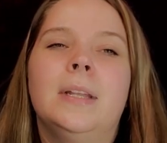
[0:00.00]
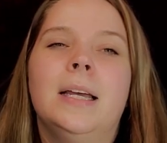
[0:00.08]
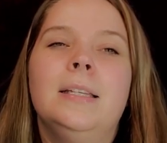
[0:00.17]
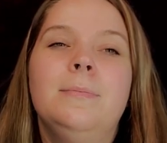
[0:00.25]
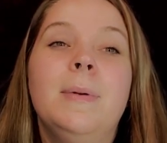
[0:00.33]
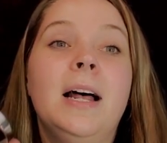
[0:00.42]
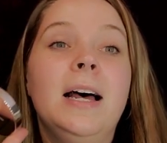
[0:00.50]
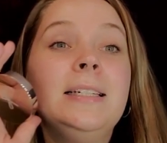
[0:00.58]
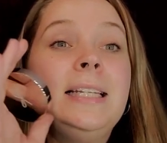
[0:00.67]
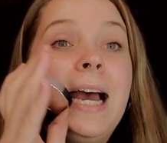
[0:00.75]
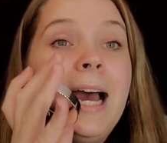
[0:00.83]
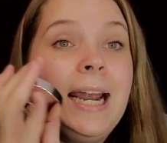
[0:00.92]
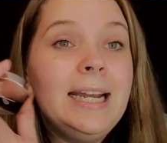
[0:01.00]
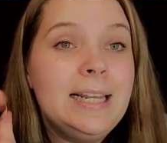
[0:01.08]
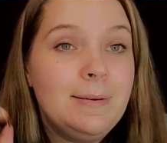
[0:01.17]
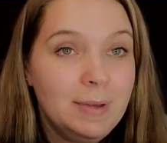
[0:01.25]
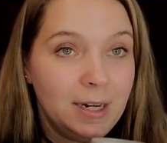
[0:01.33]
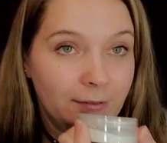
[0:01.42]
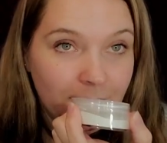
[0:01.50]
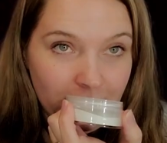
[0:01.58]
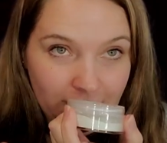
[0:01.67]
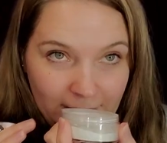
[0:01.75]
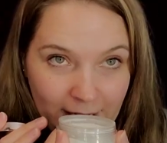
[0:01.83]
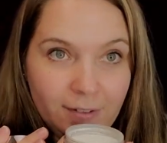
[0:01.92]
I smell a tiny bit of
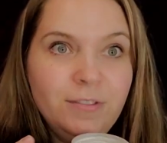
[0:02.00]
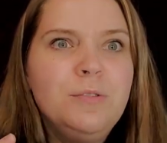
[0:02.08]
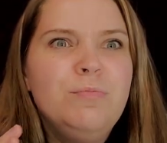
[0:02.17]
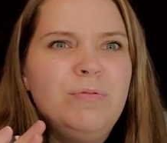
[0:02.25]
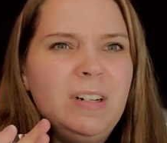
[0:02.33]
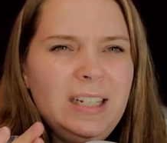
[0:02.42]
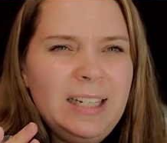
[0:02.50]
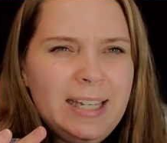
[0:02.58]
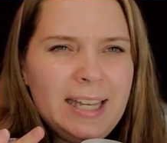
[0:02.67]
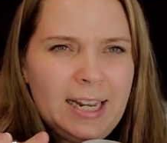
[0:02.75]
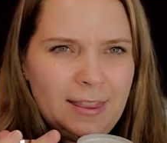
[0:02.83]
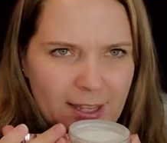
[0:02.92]
coconut. If you really get in